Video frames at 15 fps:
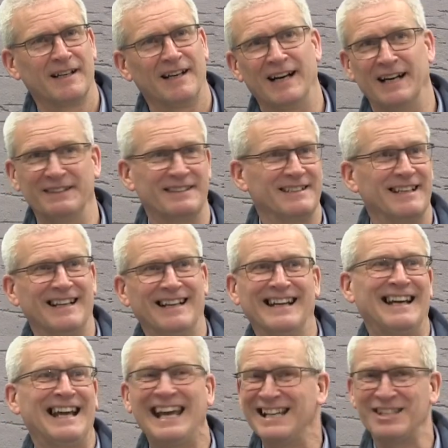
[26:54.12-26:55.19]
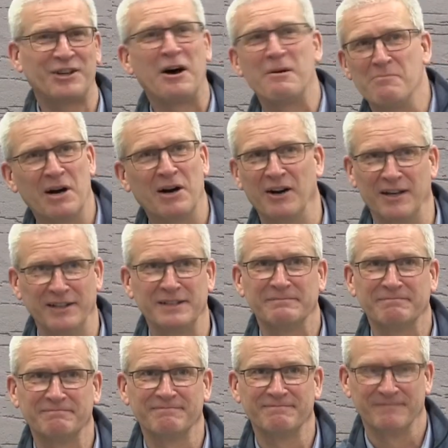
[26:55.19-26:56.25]
And he's got my heart.
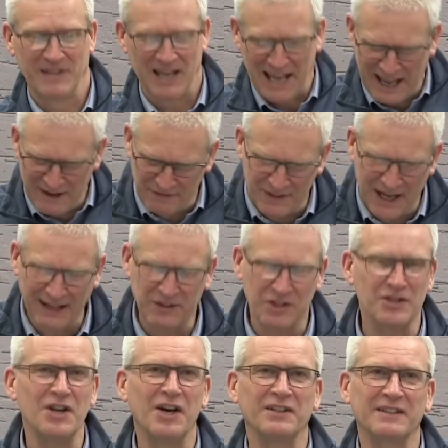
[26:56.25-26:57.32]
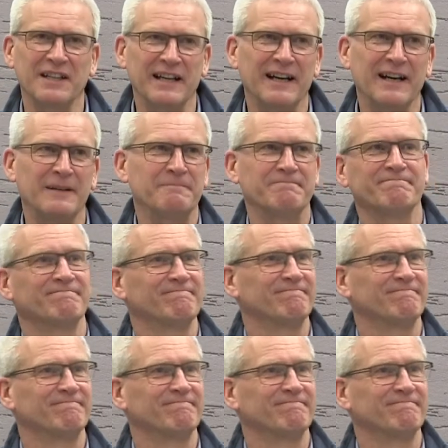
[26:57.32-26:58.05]
If that's not there,